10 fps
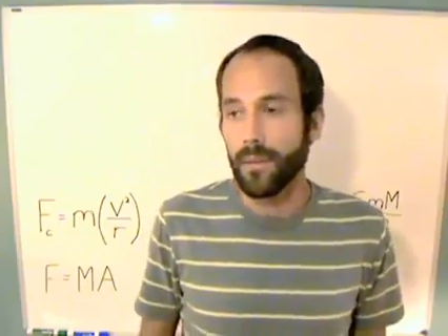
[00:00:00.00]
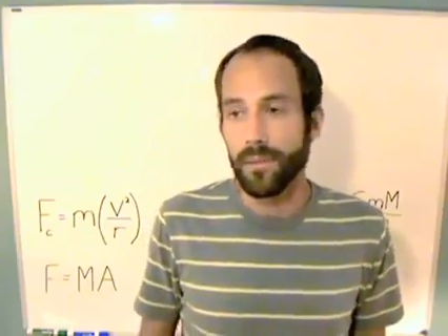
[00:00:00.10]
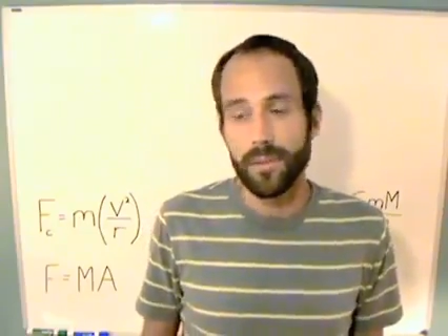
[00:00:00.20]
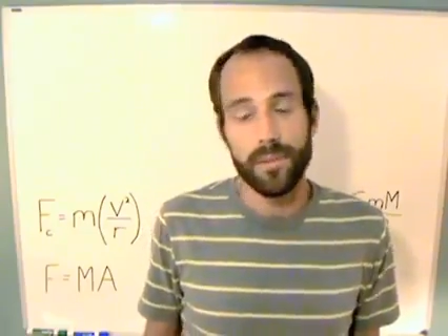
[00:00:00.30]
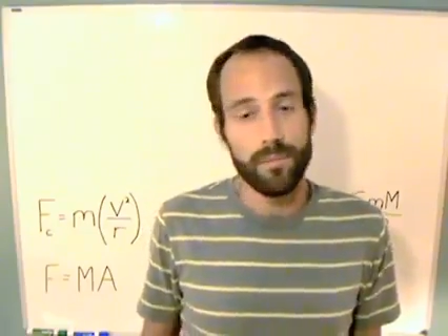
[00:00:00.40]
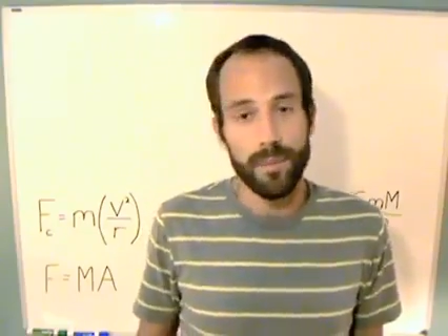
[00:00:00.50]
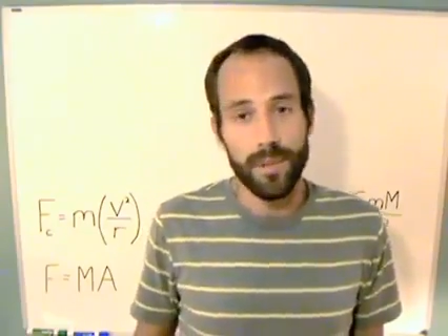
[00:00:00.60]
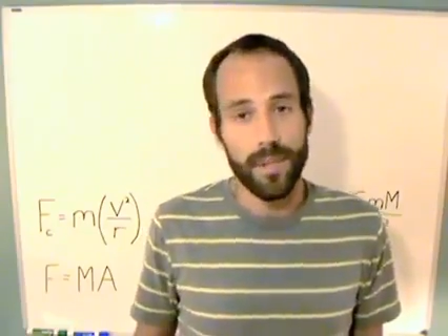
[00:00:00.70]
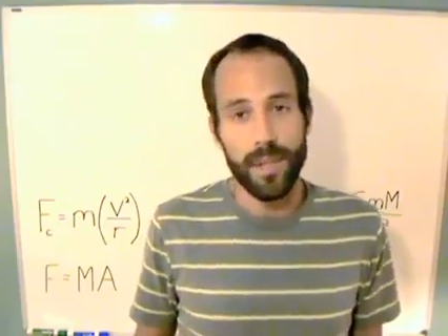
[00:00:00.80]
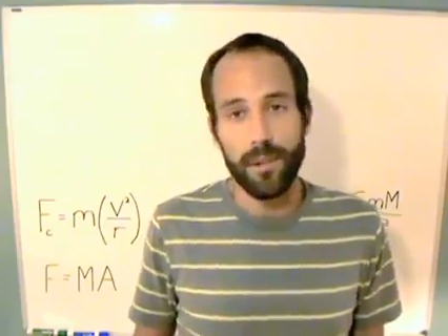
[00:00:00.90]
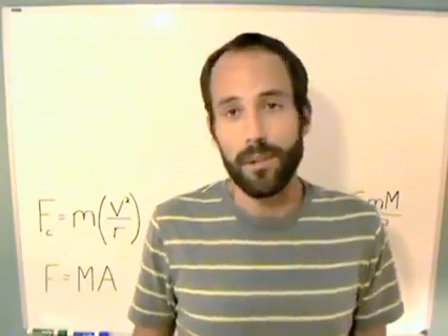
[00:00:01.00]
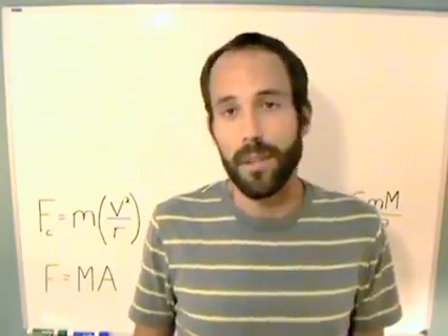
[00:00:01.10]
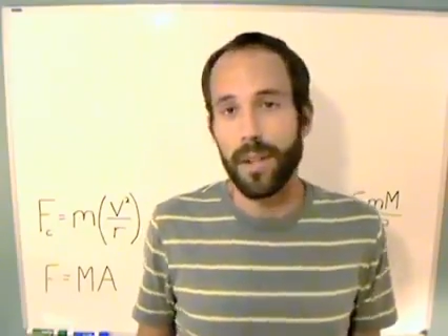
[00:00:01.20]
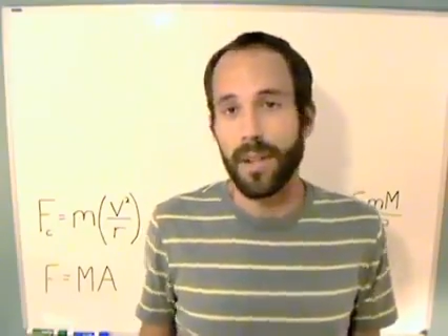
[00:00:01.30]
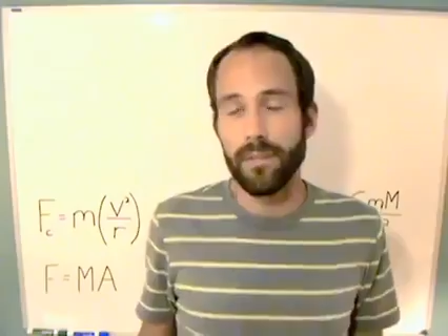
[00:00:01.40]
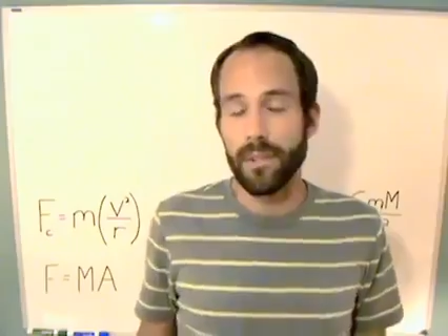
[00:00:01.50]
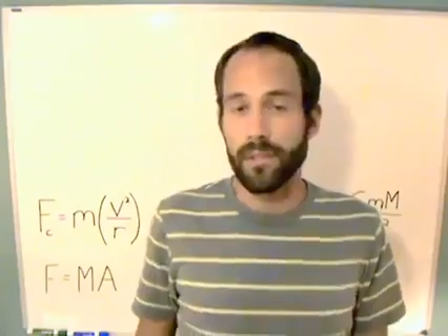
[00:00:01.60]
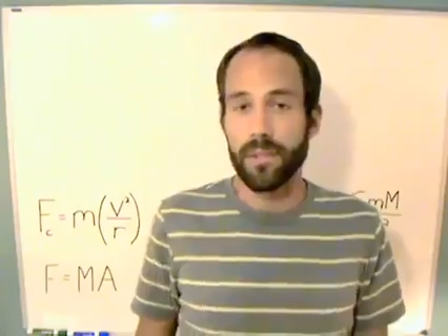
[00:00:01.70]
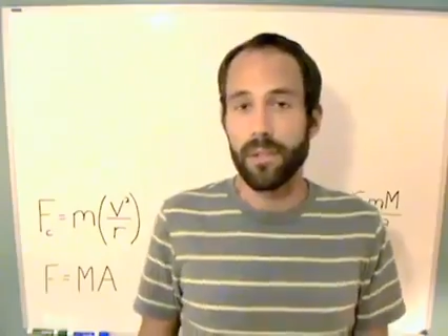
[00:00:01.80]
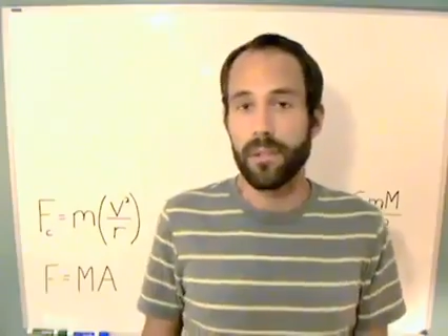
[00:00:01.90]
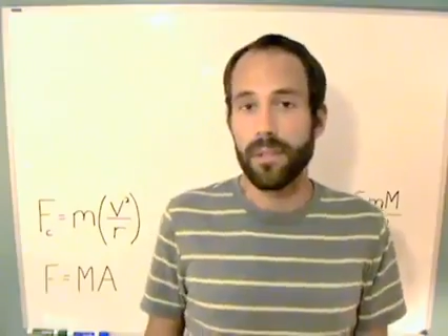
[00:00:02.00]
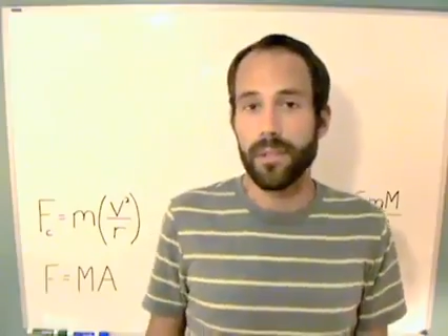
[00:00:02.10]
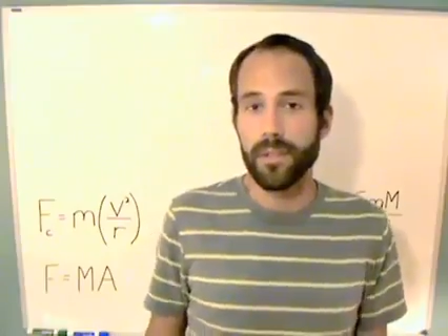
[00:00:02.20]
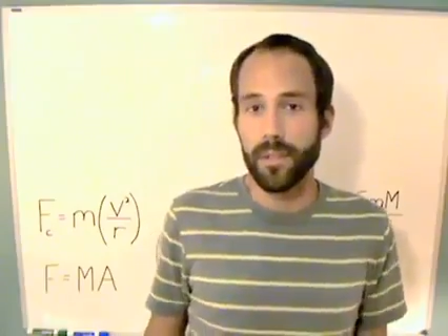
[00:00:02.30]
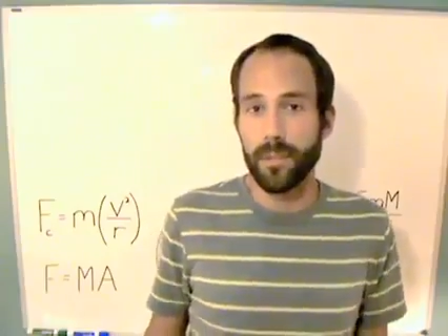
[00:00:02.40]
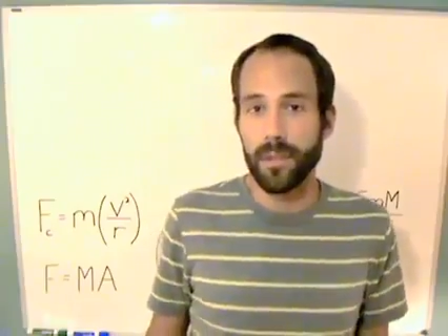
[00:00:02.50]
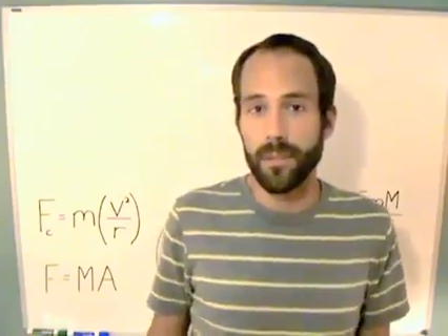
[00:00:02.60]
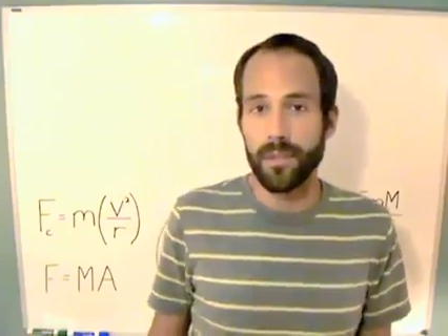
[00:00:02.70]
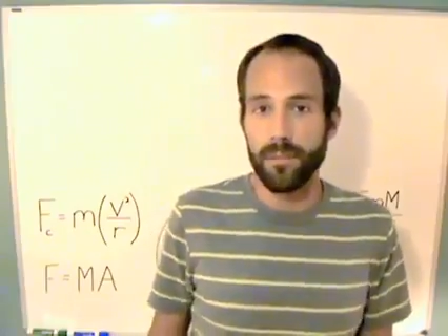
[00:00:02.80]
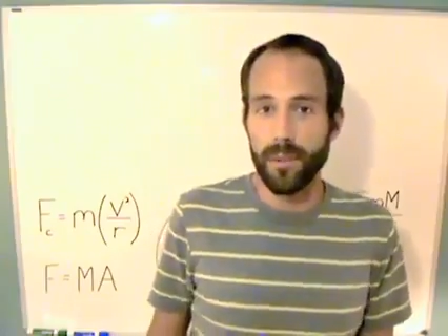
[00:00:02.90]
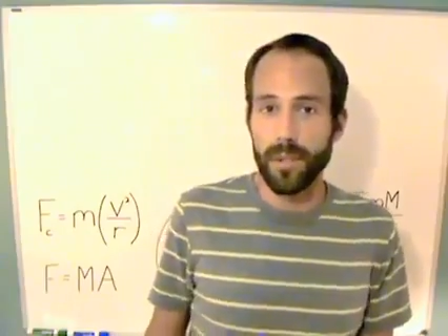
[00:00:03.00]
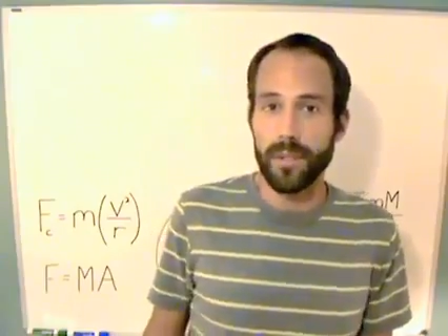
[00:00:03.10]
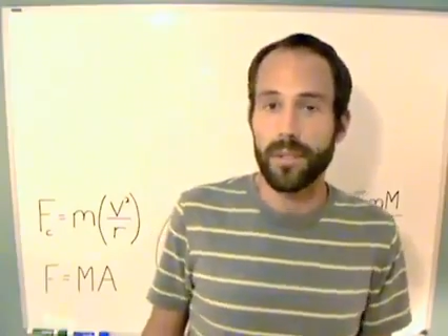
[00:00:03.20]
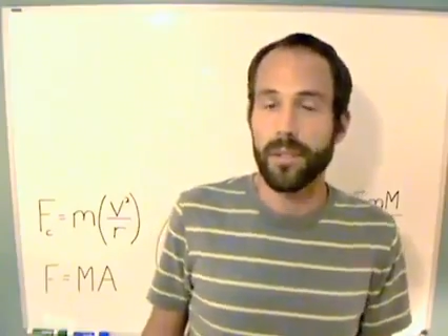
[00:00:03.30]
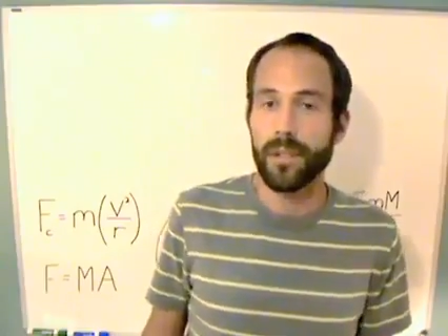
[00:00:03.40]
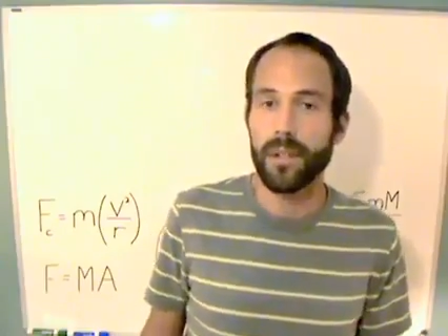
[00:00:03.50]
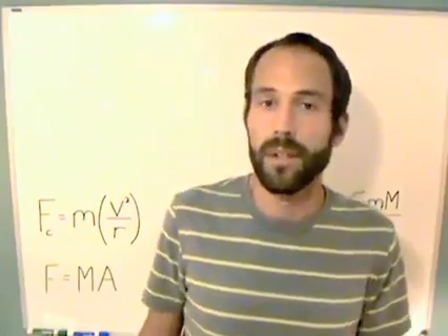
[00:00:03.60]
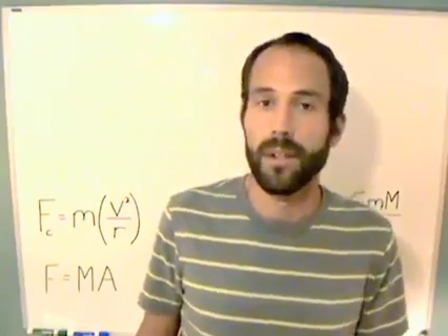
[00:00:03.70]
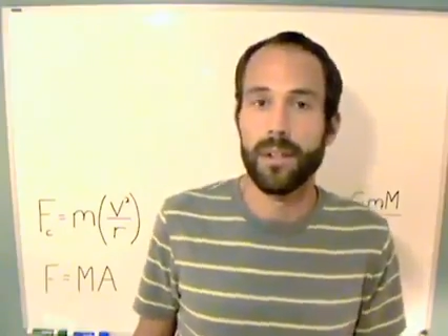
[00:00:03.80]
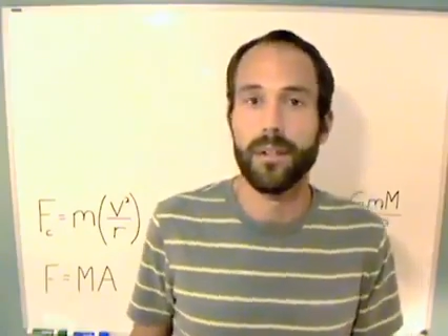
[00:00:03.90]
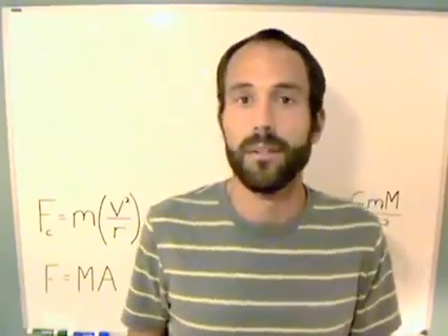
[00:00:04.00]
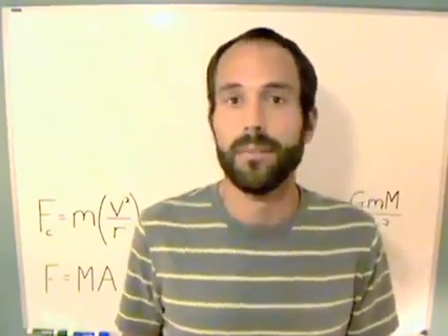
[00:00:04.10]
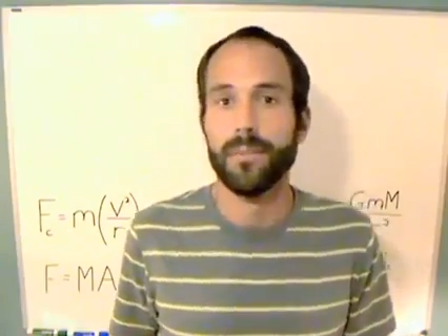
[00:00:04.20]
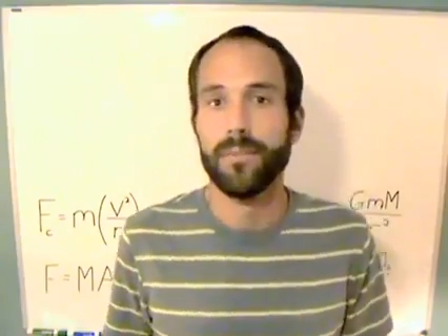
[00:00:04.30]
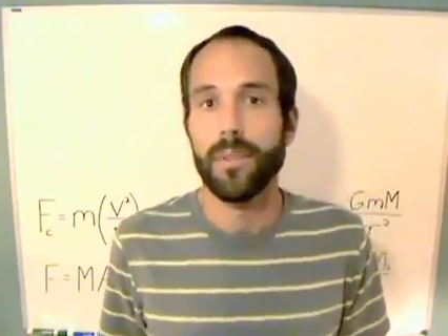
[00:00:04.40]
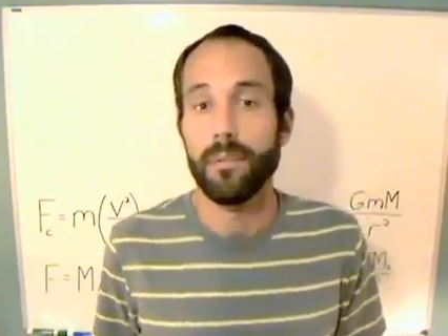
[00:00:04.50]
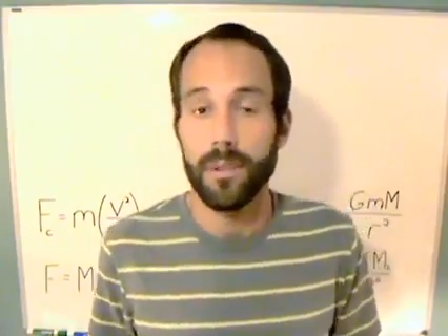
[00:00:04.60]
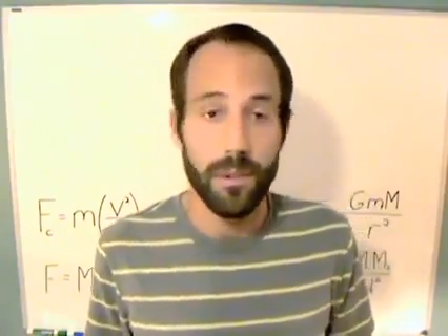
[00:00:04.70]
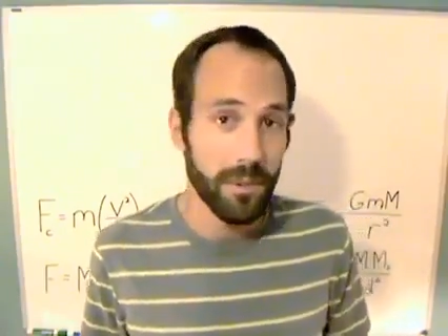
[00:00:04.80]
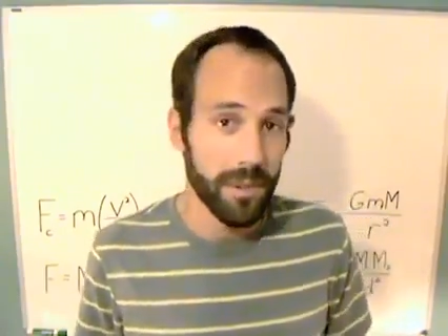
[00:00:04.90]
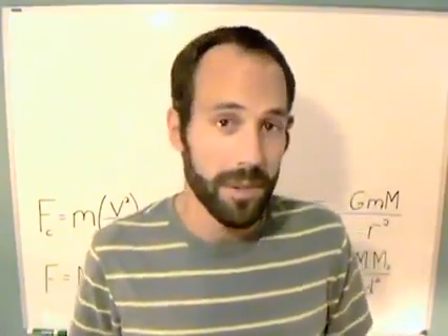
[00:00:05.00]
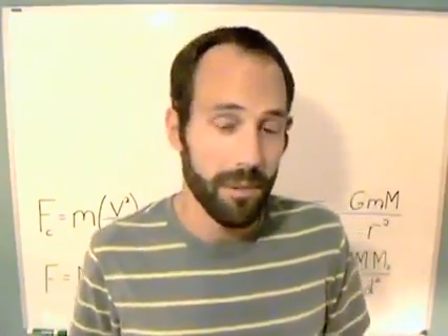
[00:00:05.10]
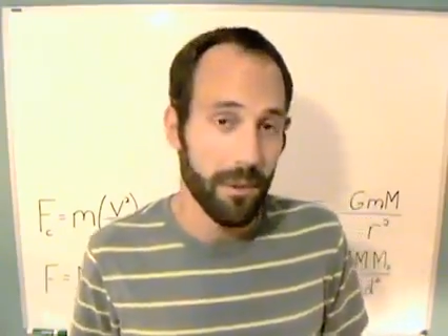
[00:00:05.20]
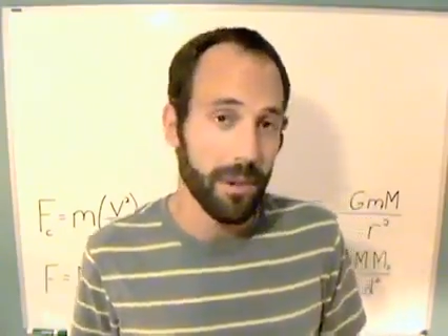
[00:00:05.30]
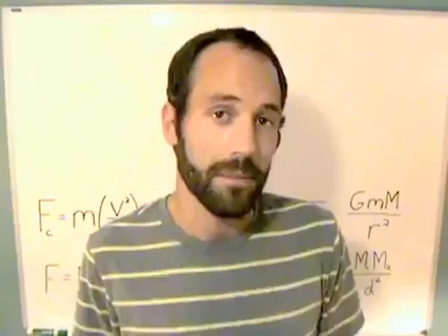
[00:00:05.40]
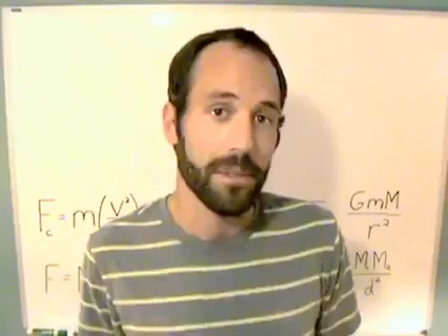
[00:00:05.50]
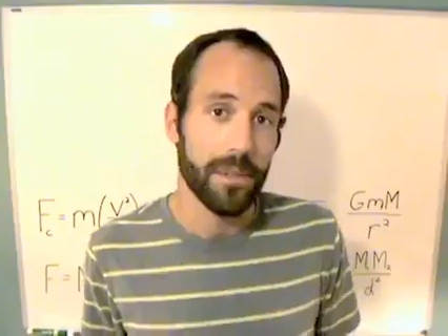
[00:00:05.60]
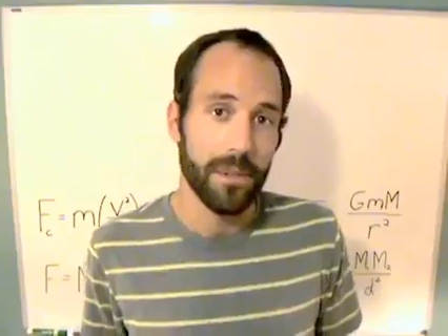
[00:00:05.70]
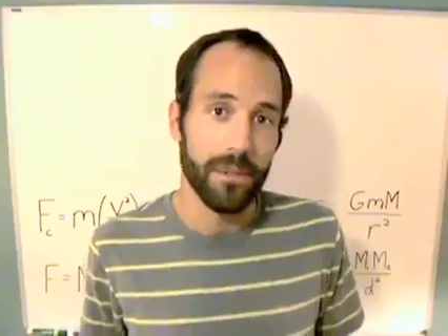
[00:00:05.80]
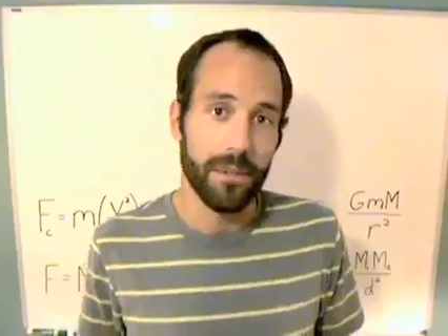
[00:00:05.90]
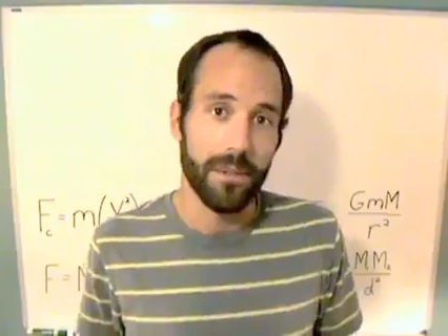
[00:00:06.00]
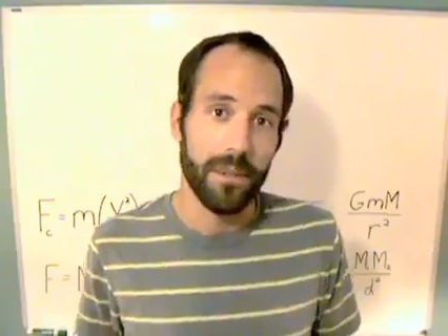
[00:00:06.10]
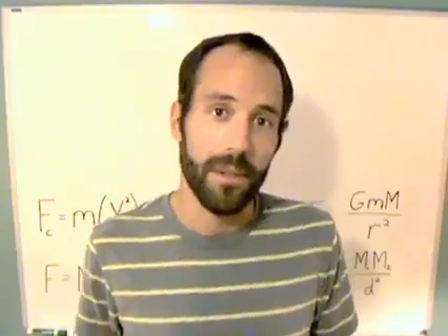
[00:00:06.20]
There's really not a whole lot of evidence showing that these experiments have worked. We're told that they work. We're showed,